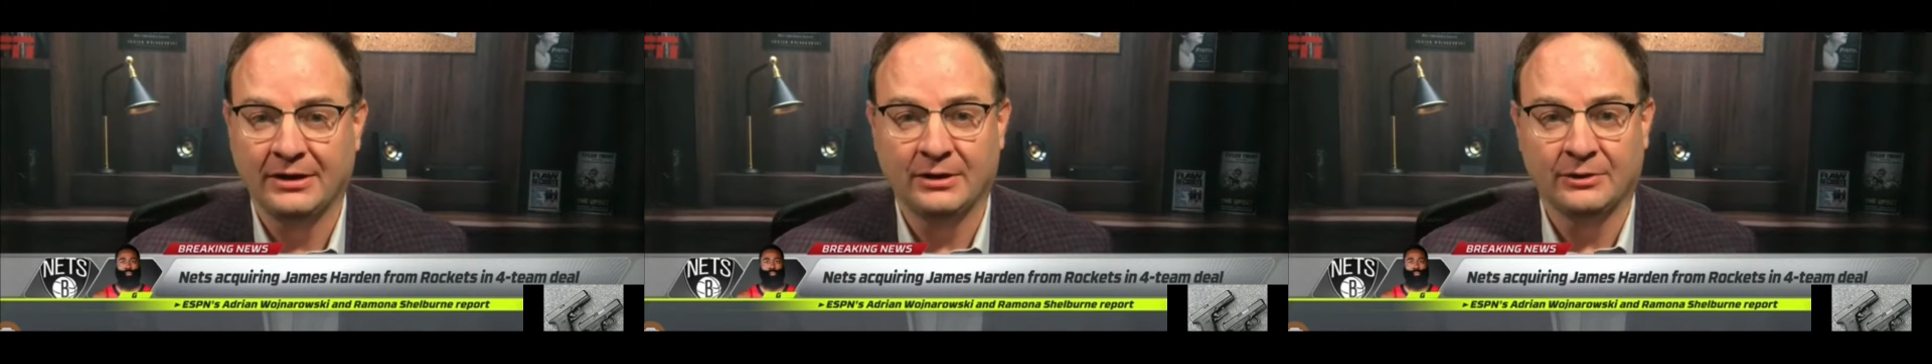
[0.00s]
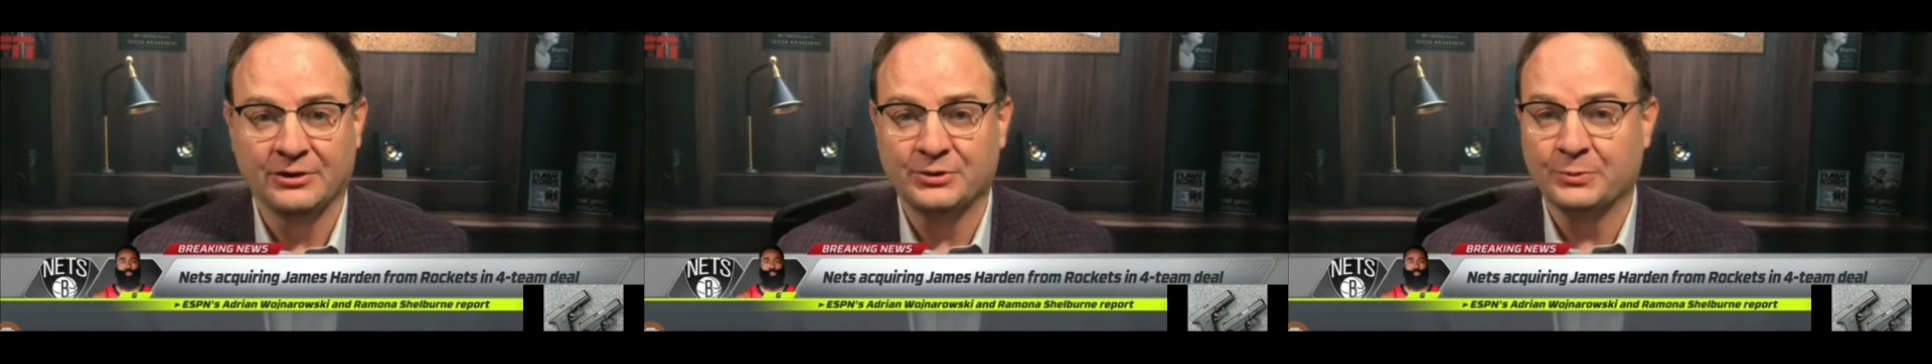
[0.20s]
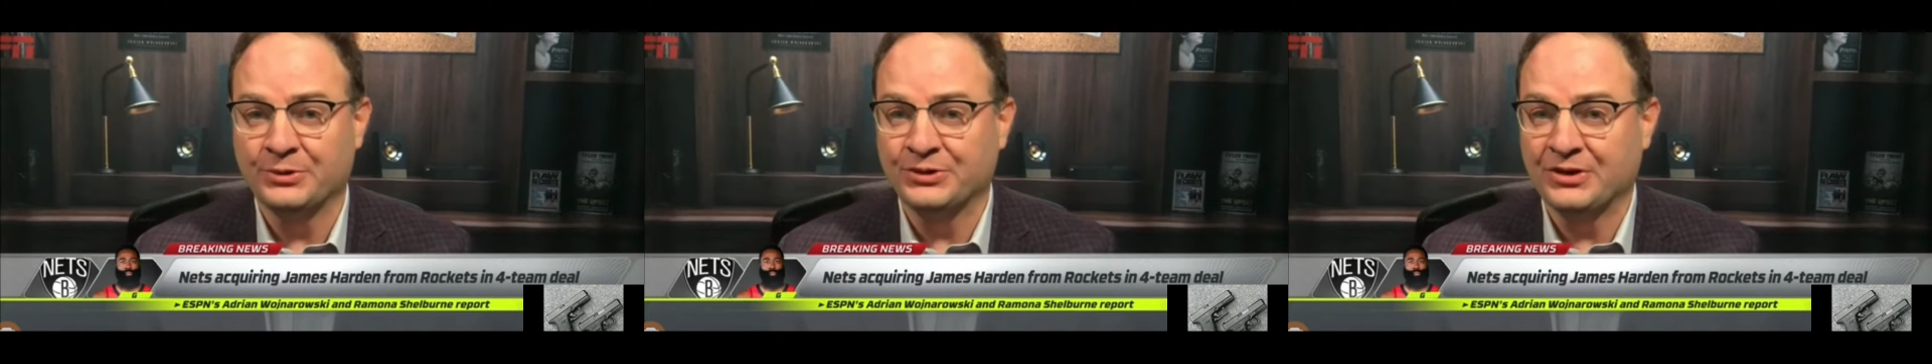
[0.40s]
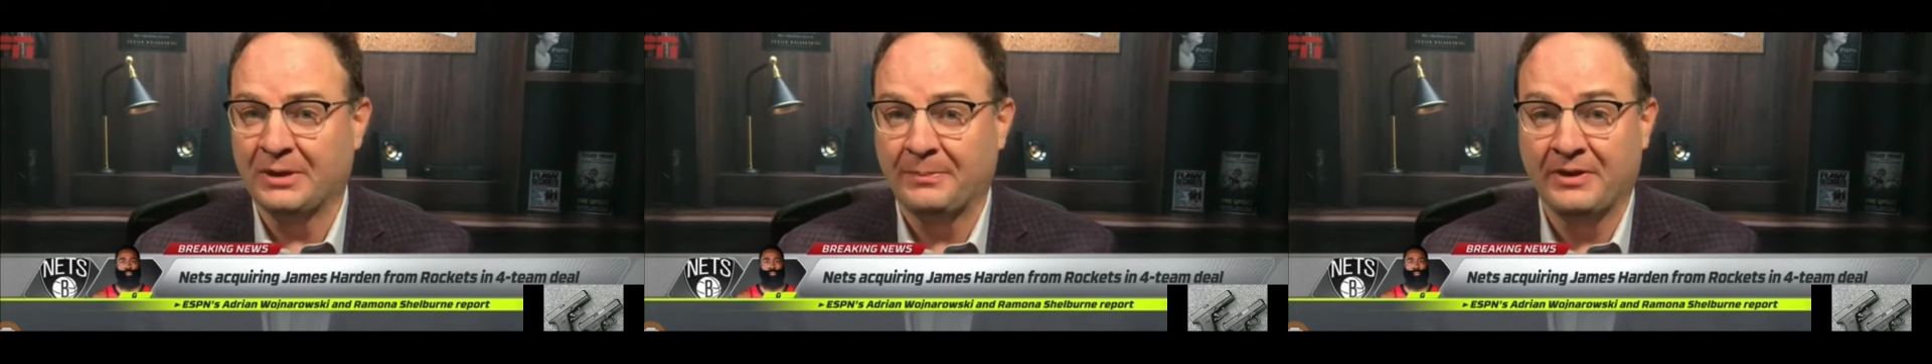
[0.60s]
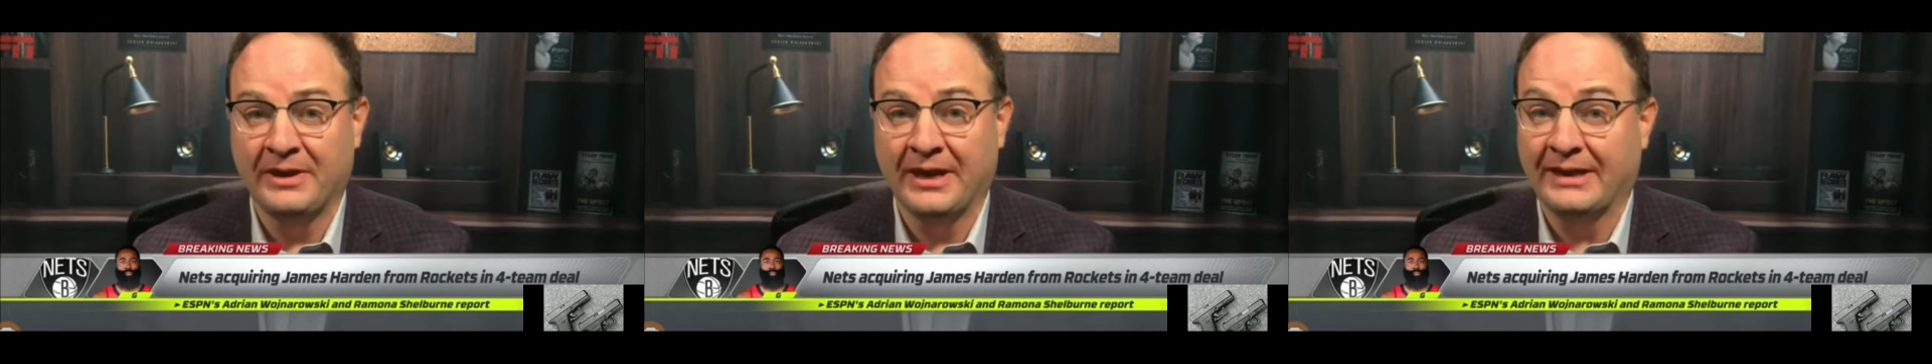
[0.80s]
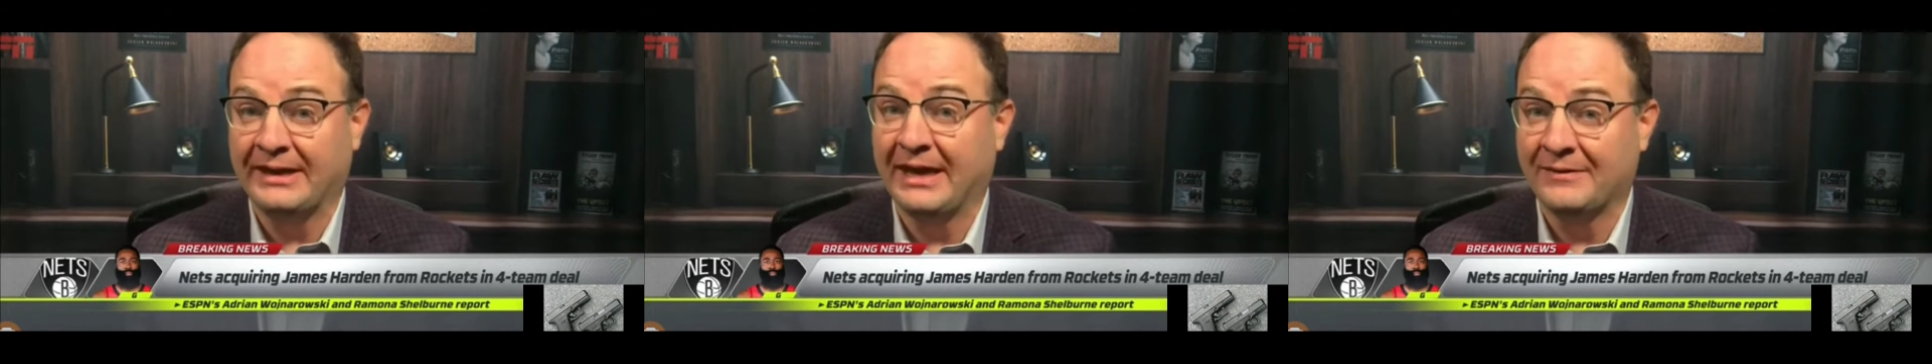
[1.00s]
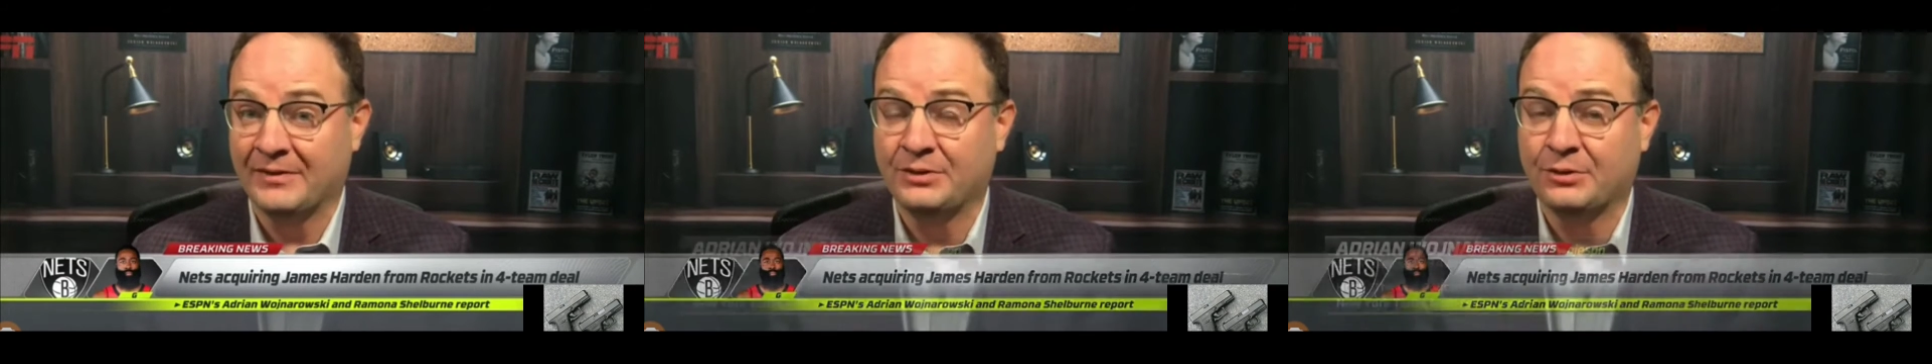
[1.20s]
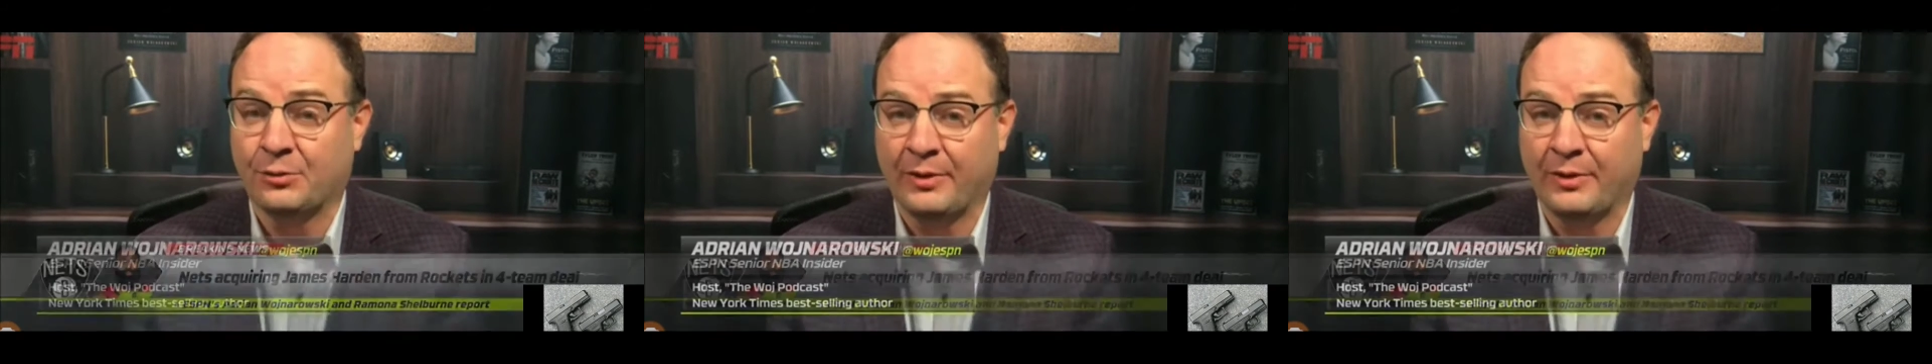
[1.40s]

you know, this was something that Kevin